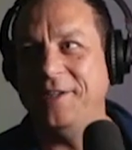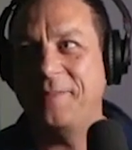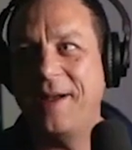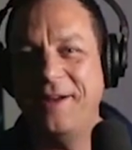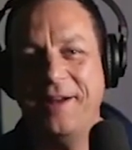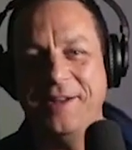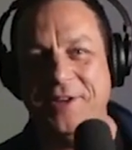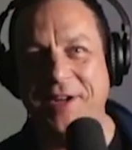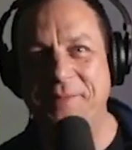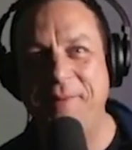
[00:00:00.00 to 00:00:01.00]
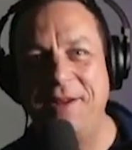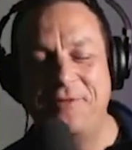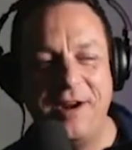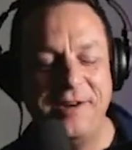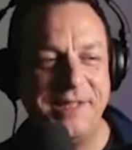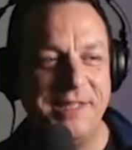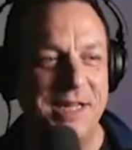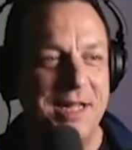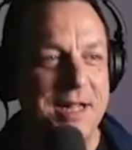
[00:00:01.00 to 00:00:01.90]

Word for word: about transmitting viruses,